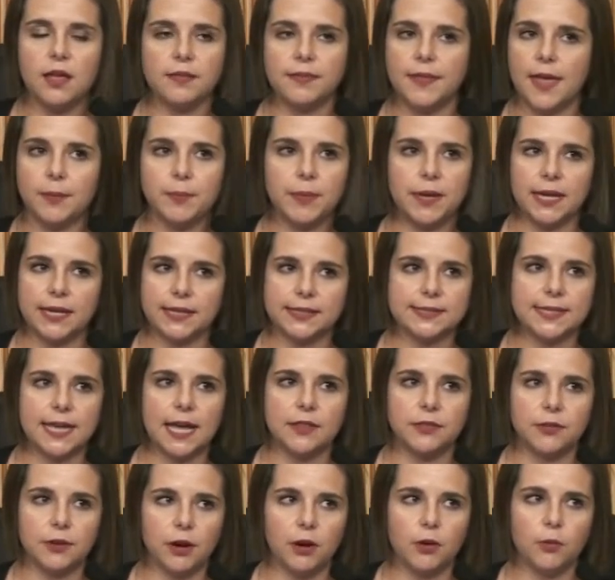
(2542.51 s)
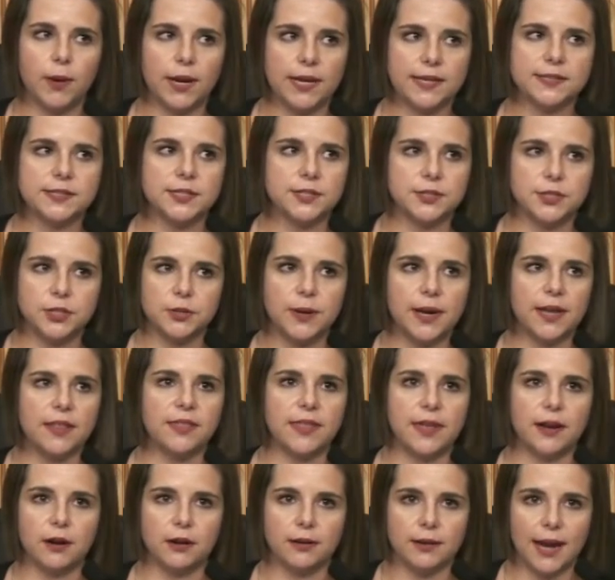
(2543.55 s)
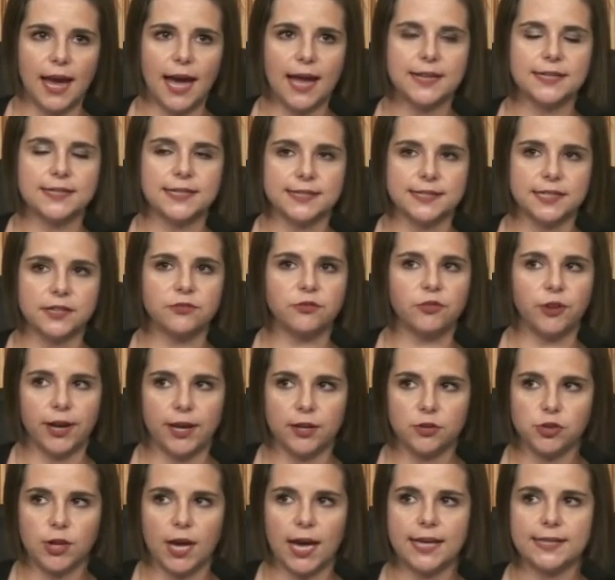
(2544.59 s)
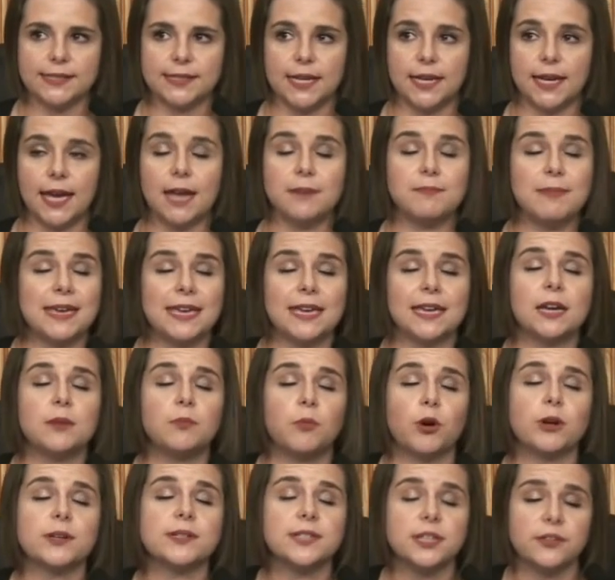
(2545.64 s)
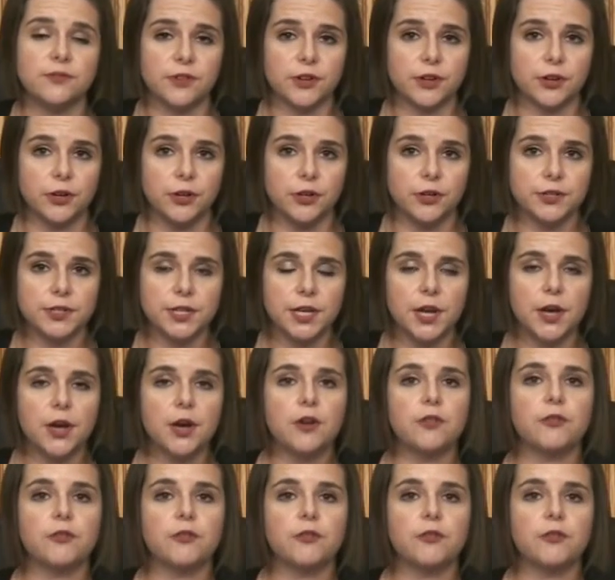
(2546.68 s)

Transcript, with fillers: That being said, there are ways to do it that are not disenfranchising and making it more difficult